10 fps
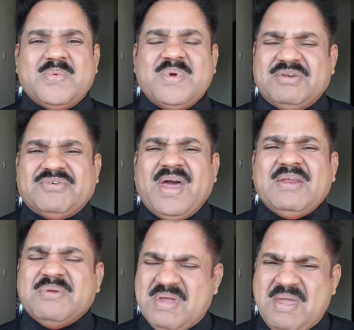We try
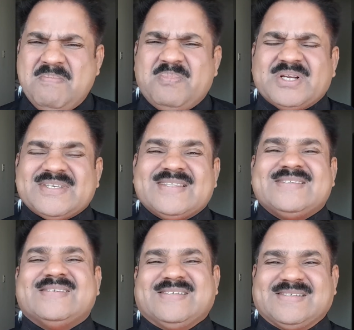to impress
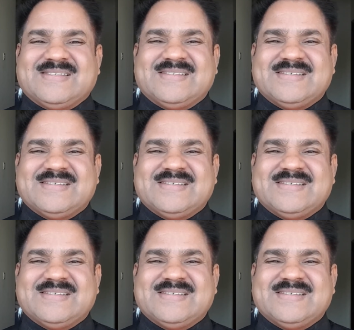others.